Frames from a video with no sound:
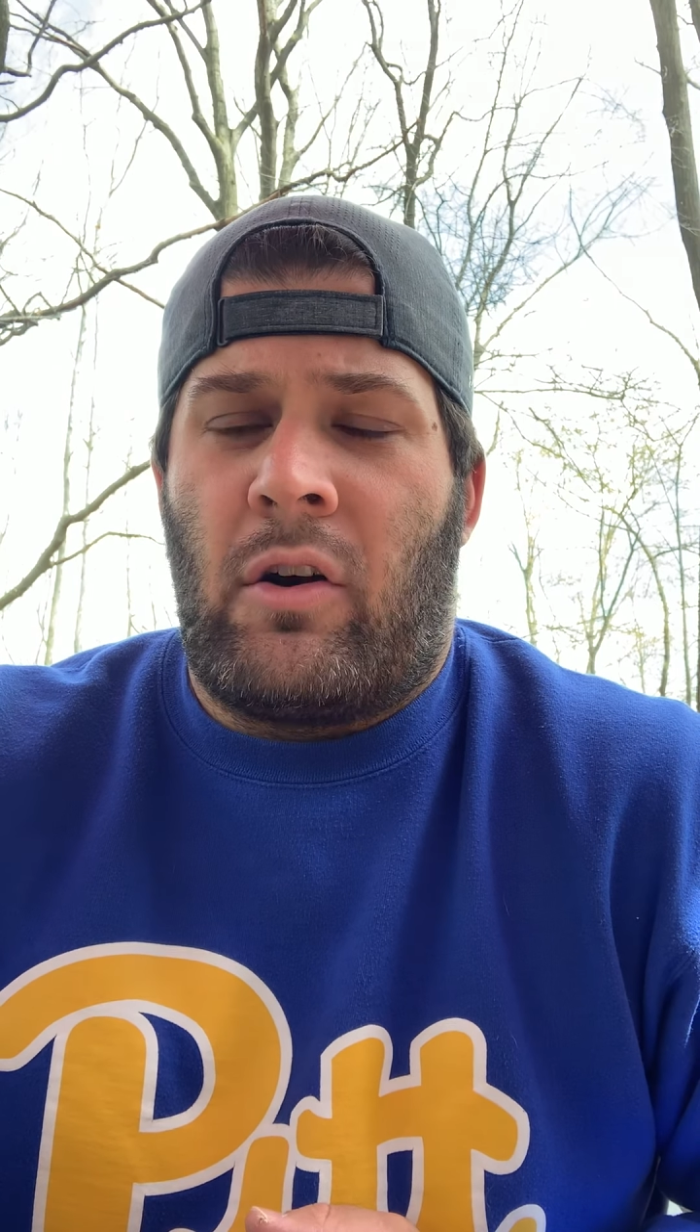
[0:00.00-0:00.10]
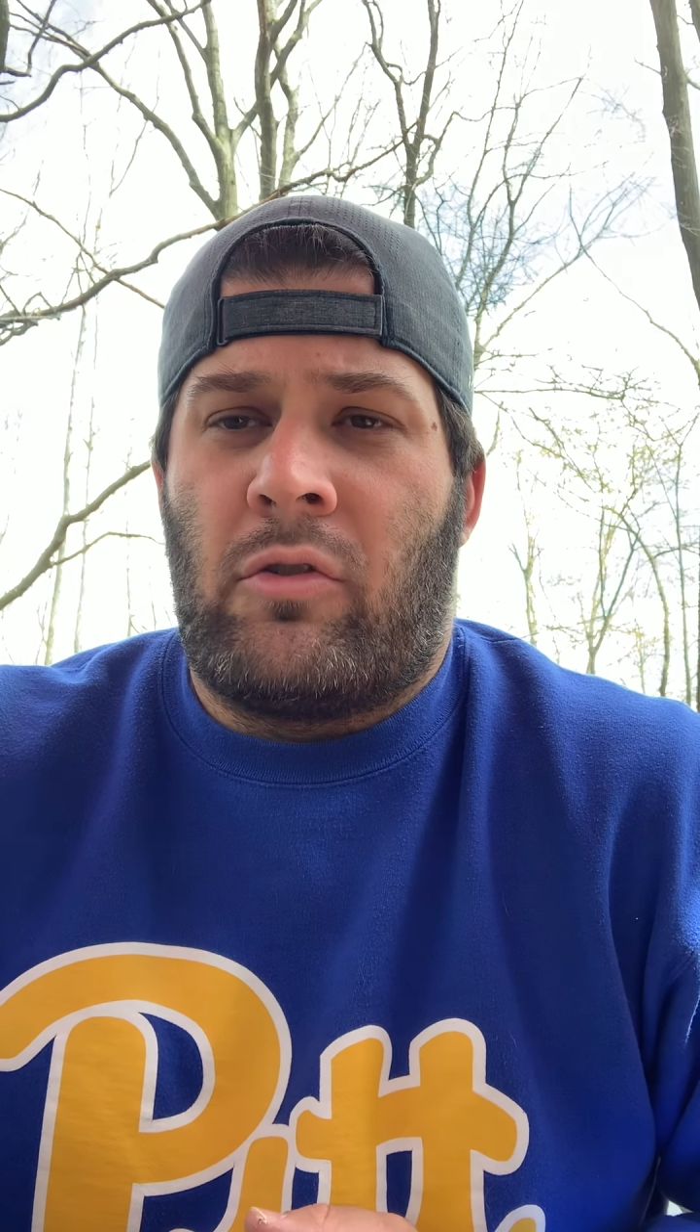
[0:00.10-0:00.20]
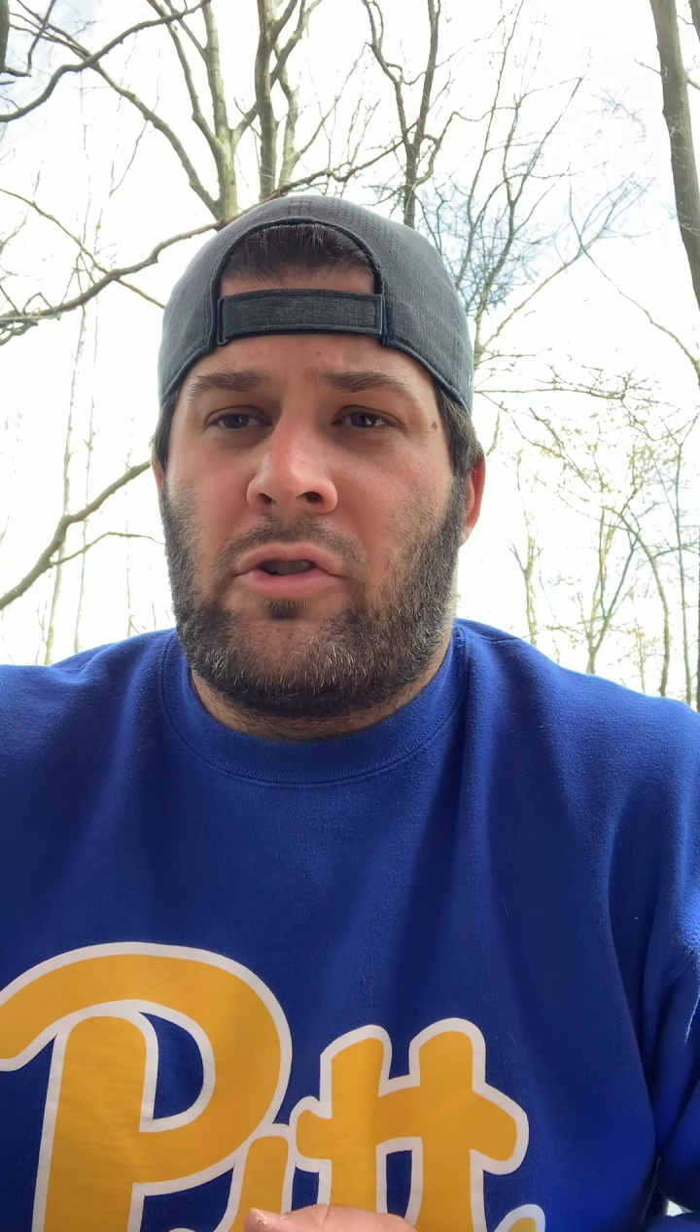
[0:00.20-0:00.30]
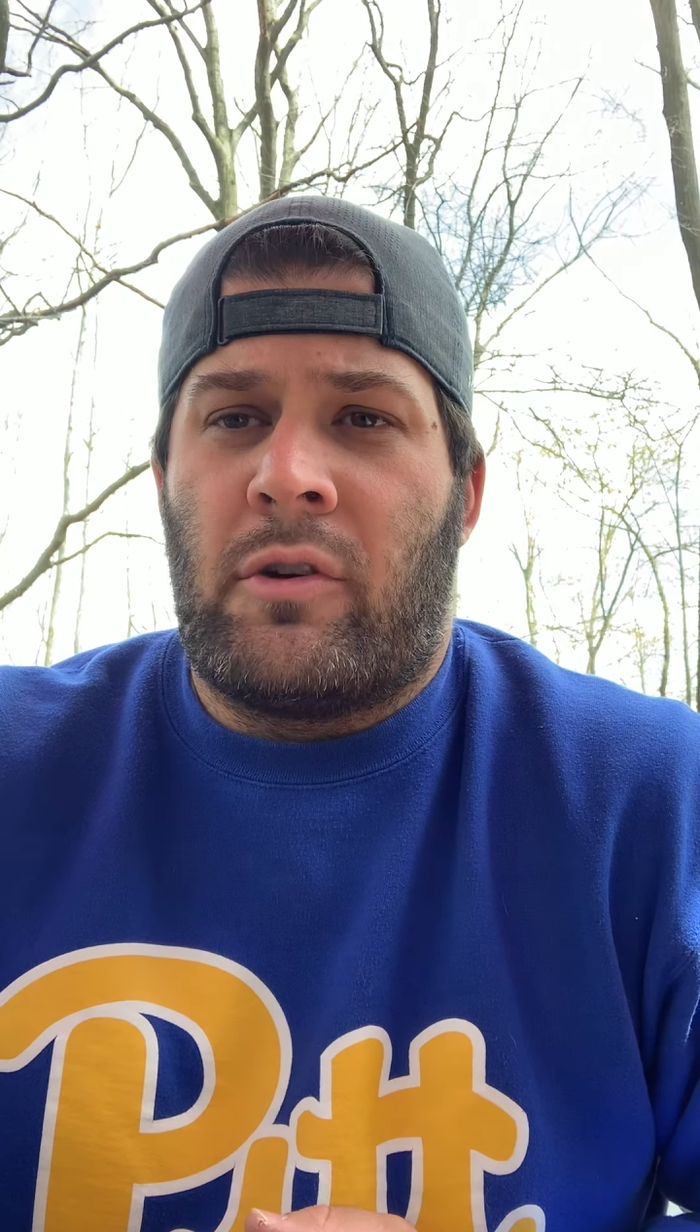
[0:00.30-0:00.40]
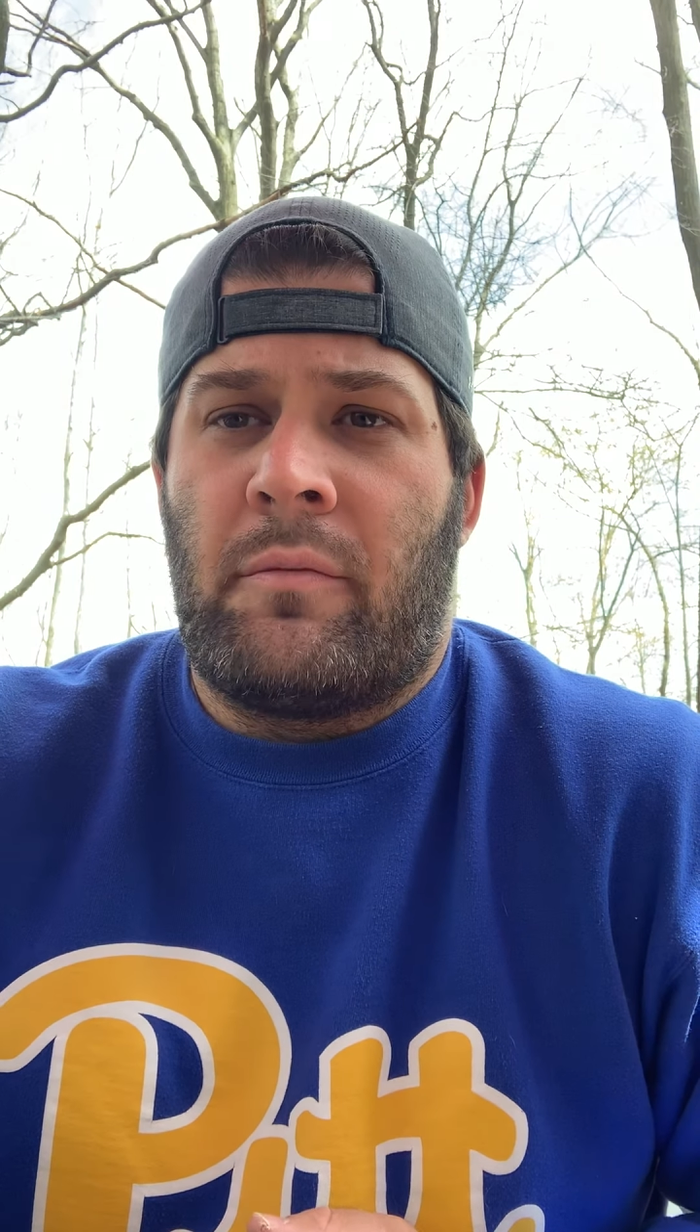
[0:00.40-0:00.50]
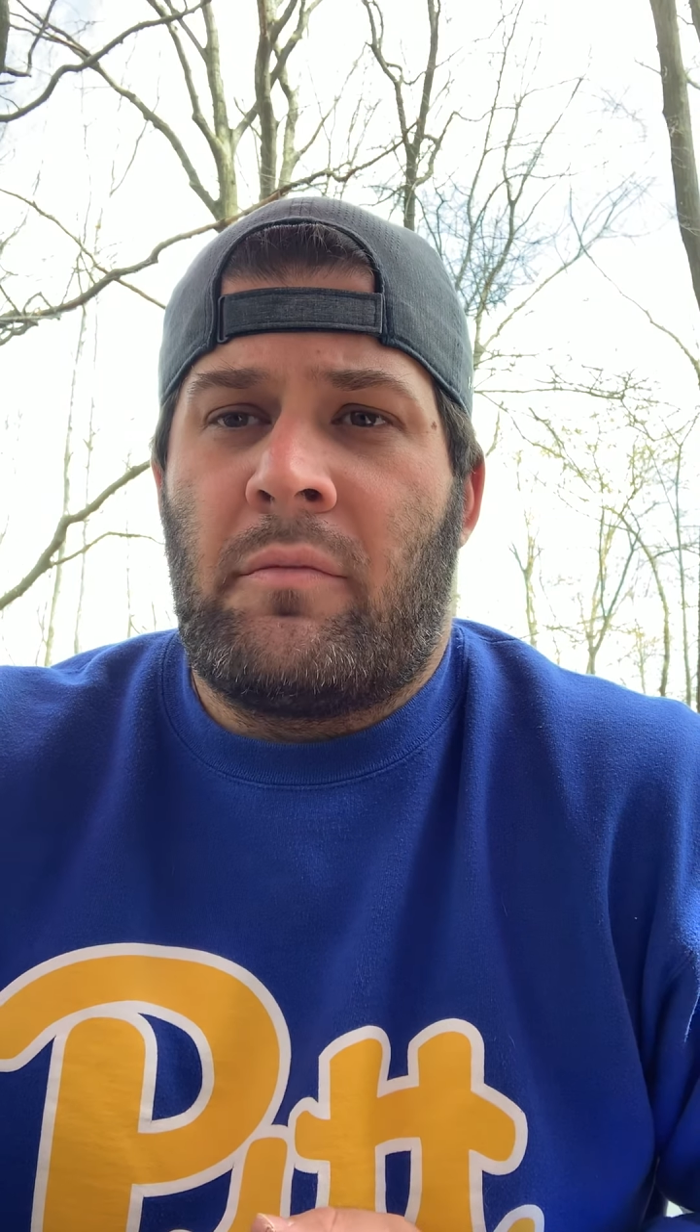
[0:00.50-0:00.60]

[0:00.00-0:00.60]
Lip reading: culture.